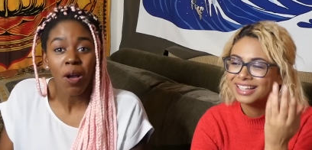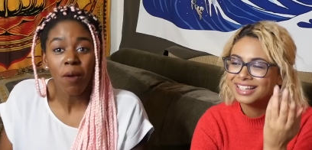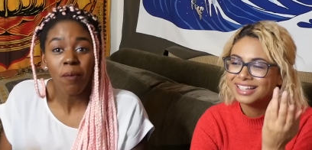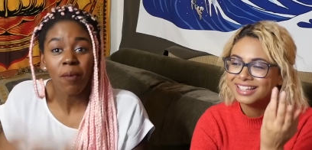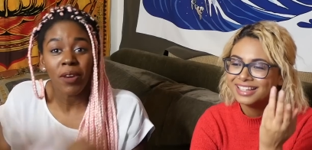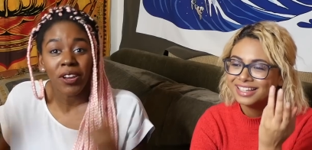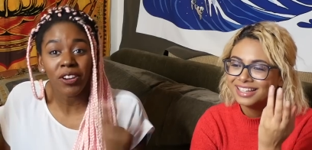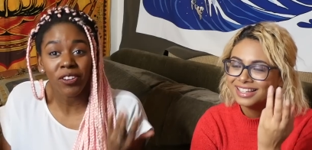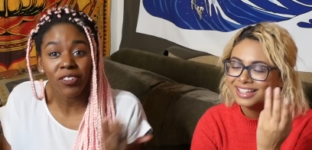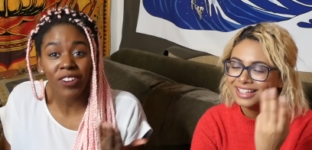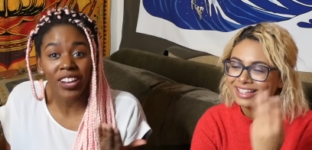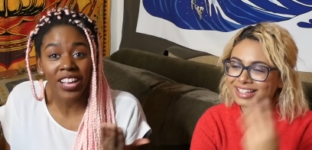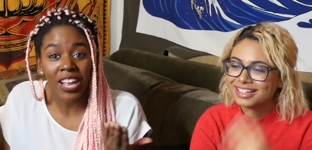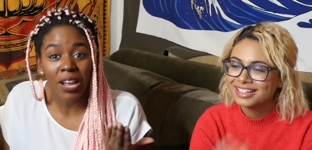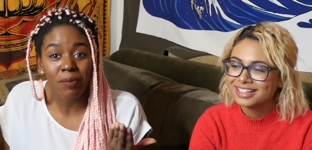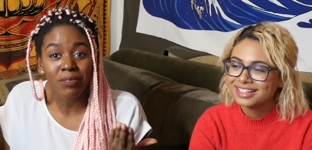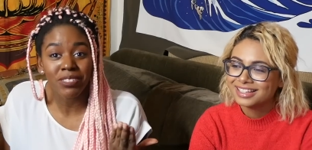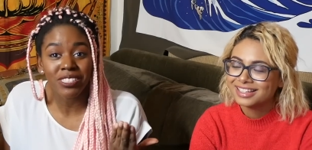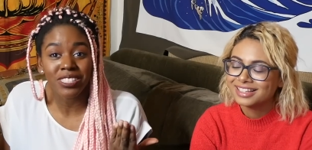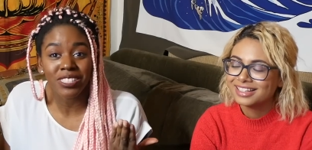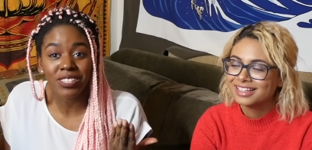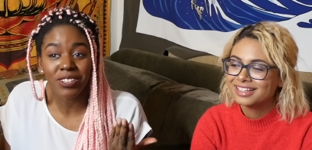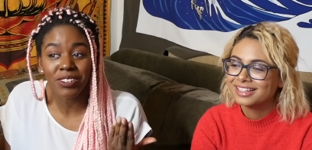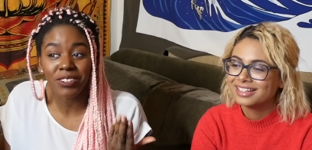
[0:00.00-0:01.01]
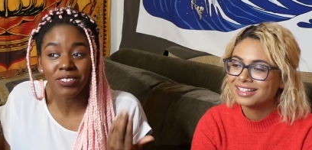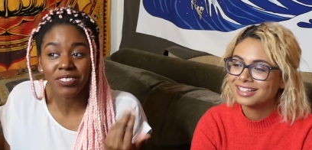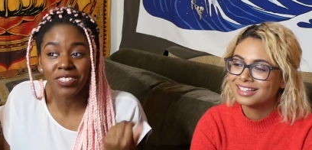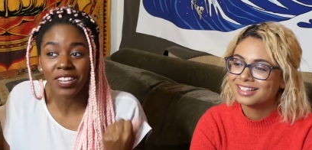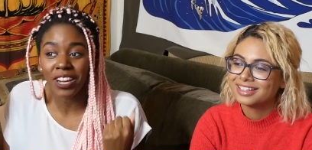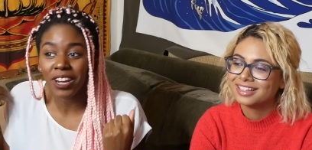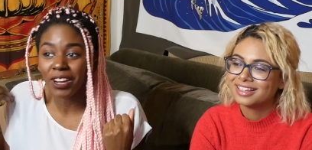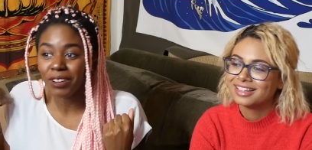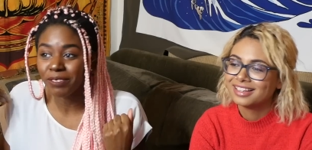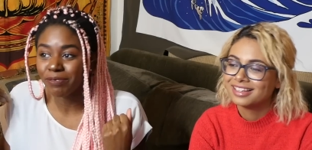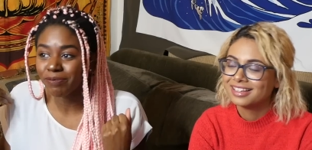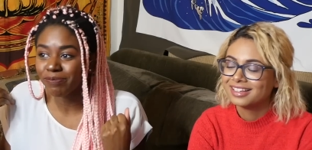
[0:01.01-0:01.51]
Speaker 1: But great episode.
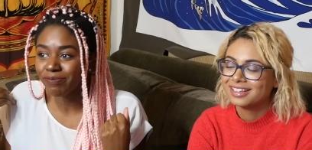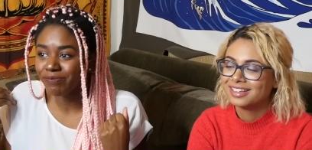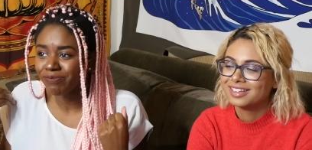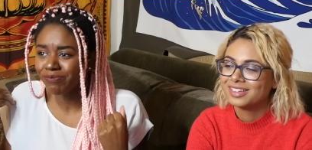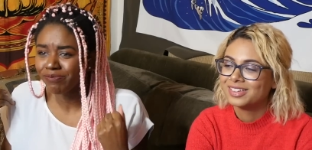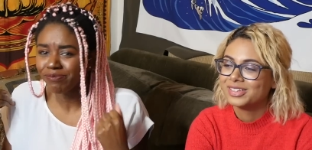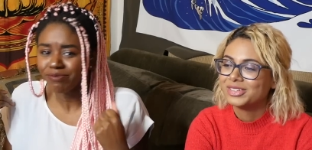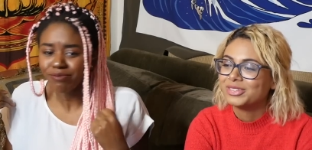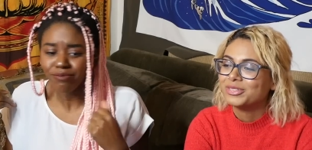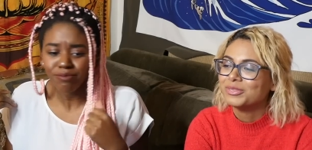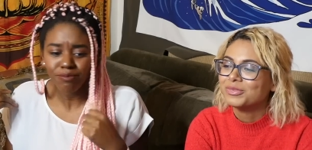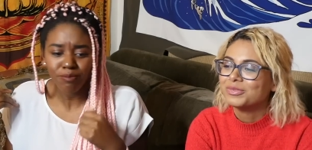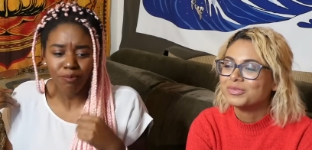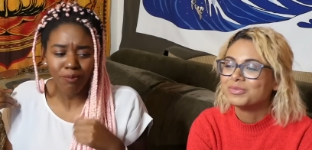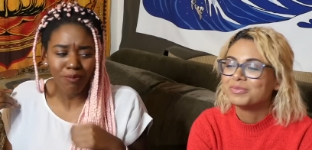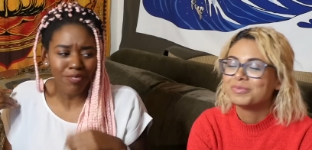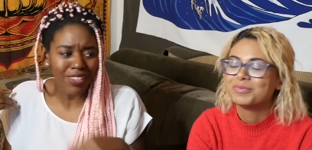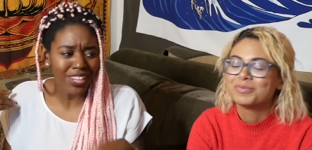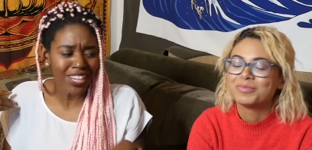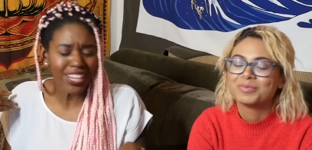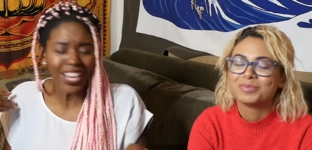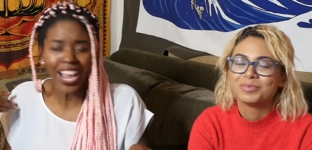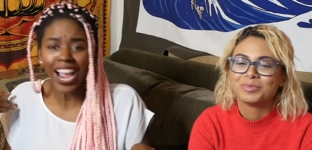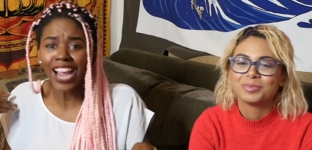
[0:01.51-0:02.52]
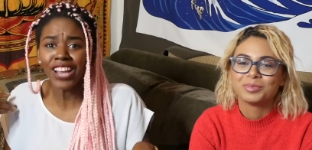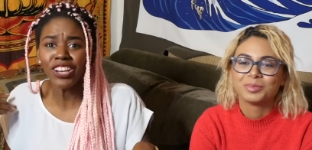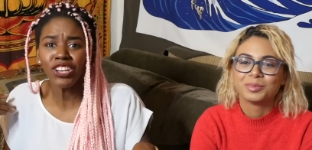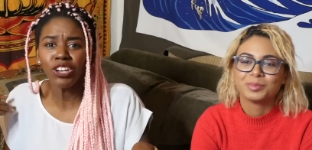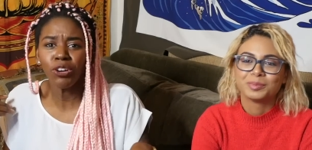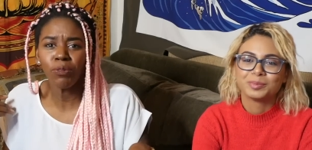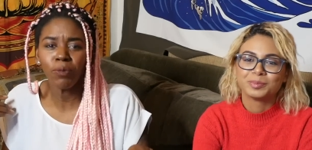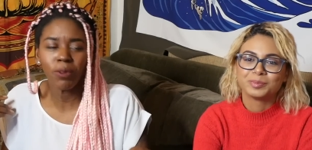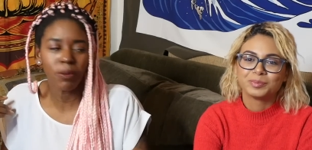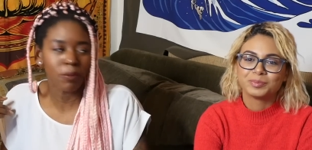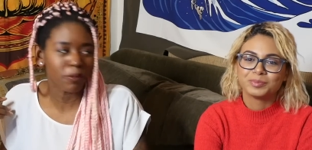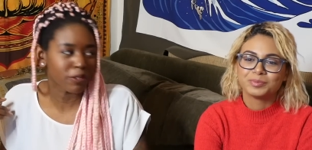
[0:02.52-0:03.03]
Um, yeah, I know
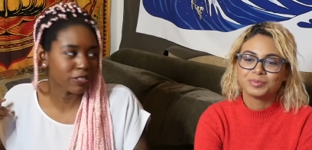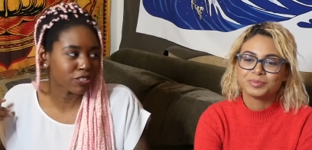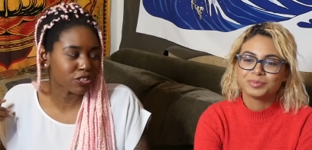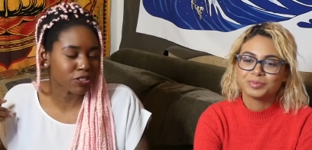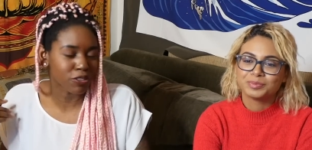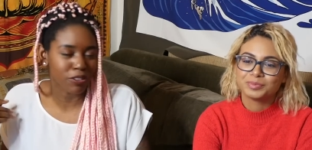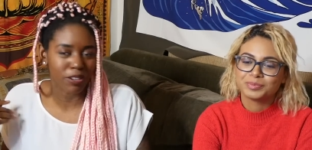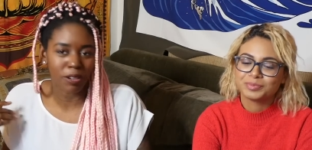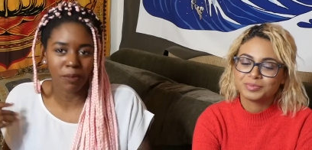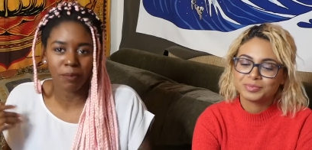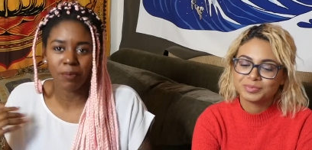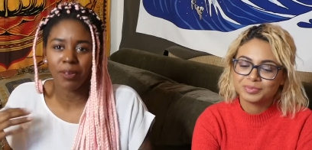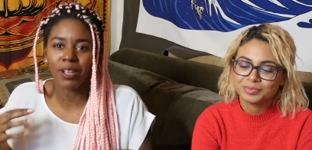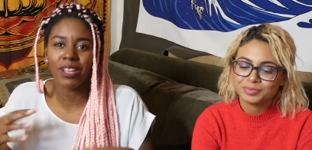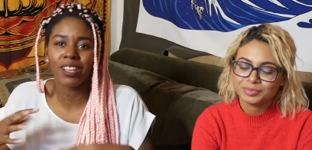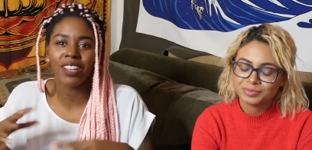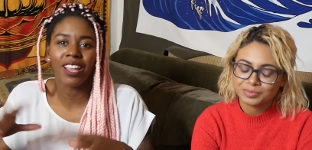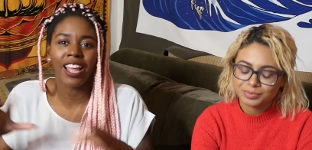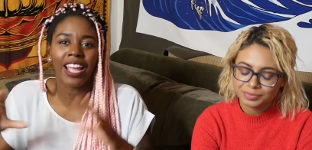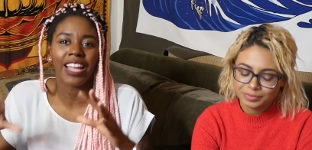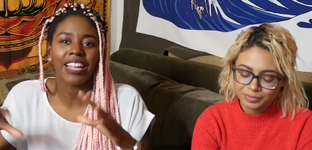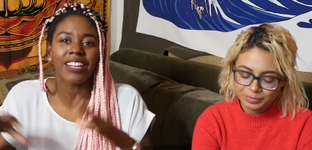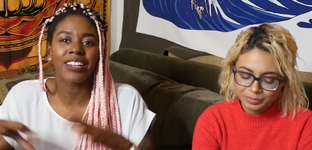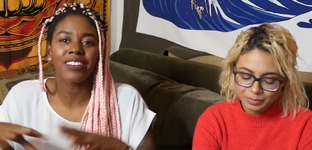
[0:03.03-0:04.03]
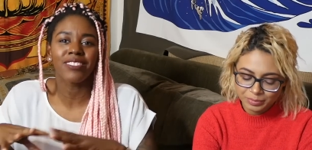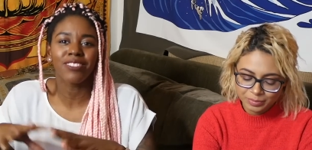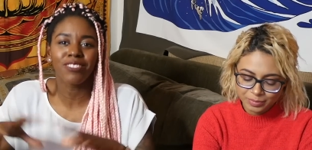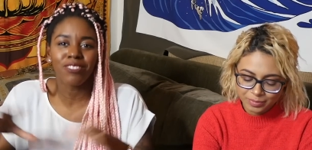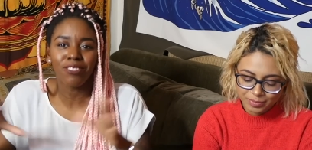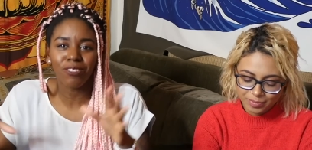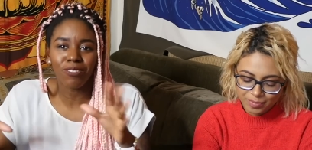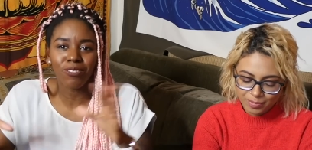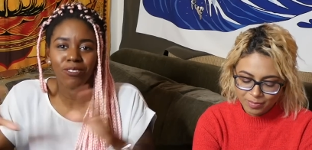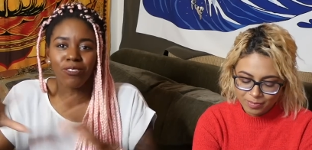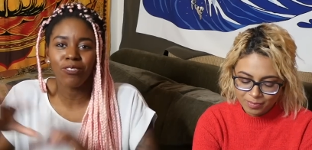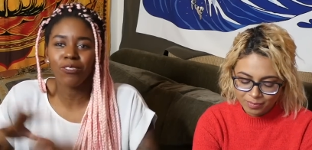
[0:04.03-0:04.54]
we were joking, but like
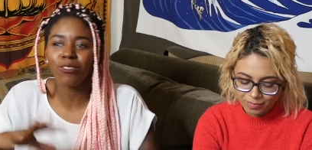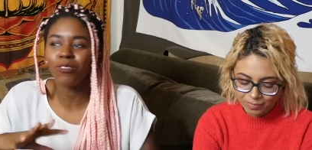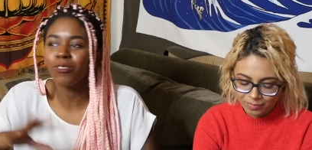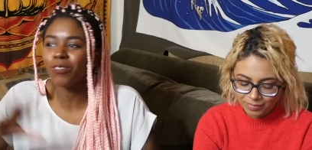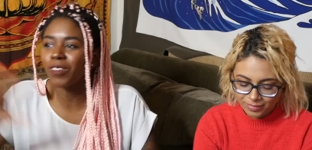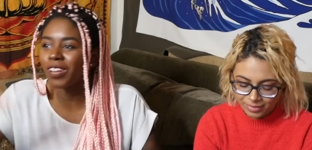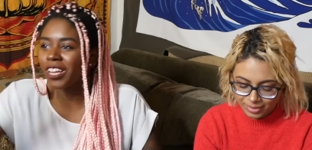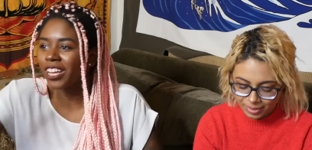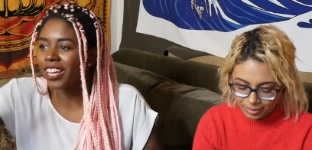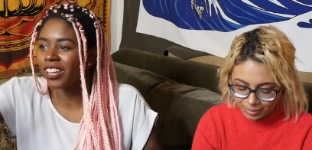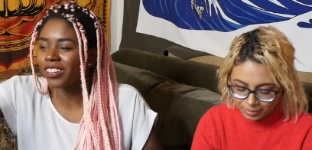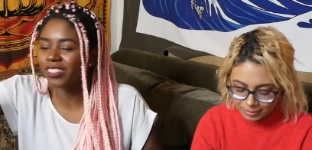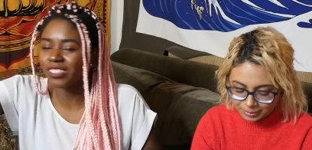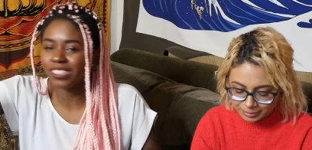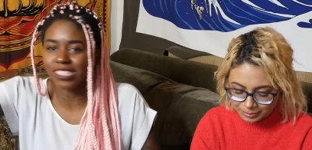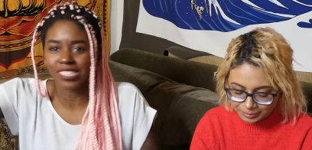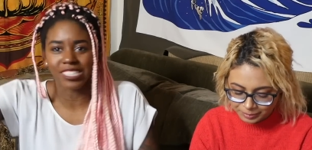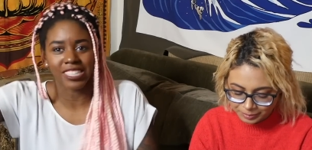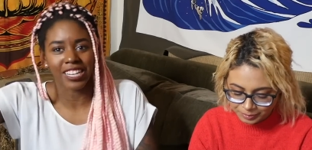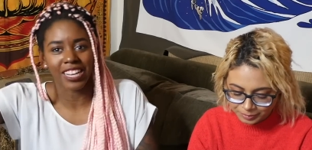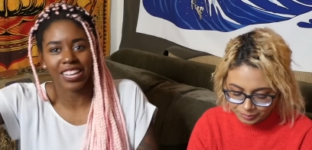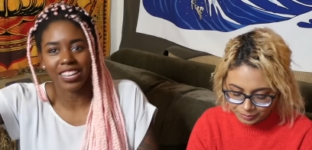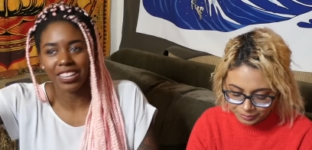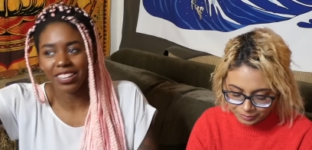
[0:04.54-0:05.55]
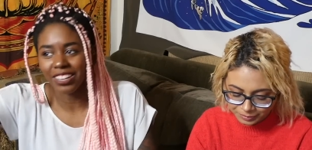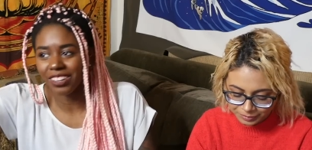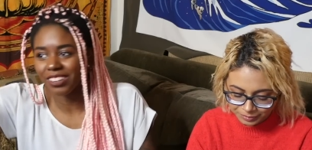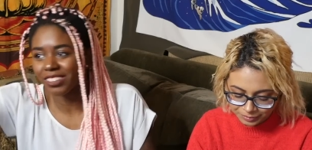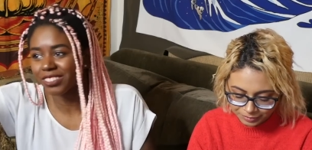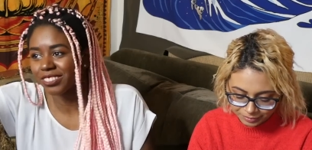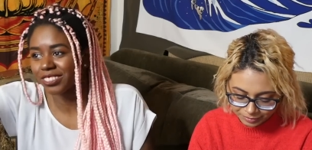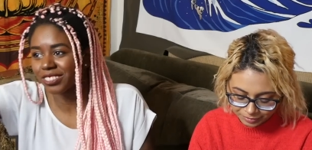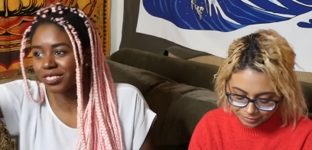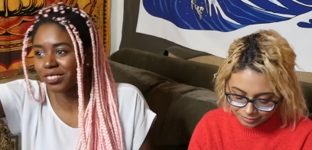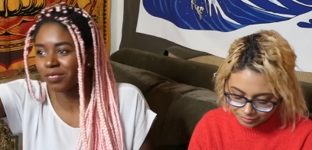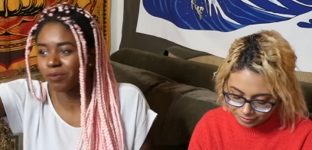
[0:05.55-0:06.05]
we understand
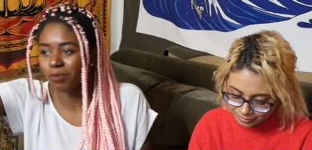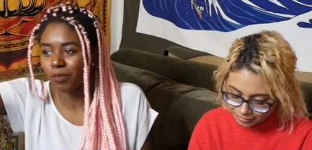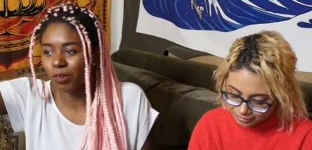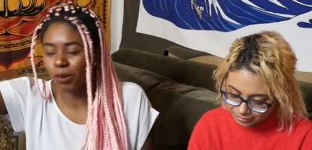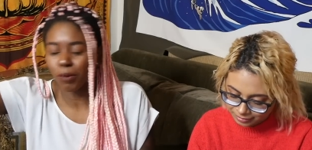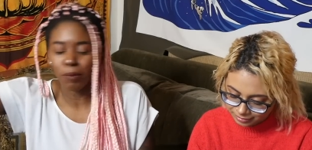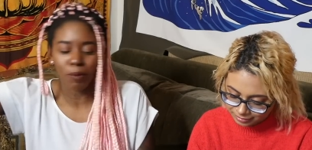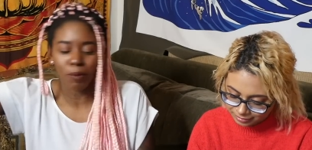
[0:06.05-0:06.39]
there's more